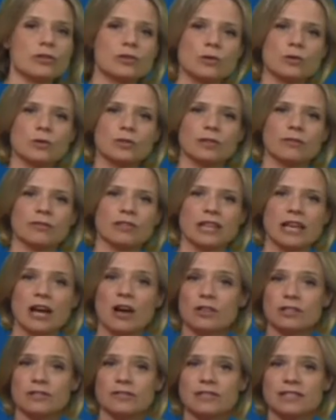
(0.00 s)
the doors of the
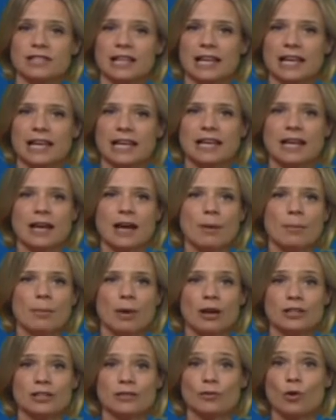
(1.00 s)
Isles of Scilly,
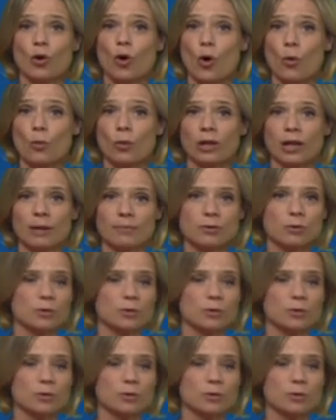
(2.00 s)
parts of Cornwall, up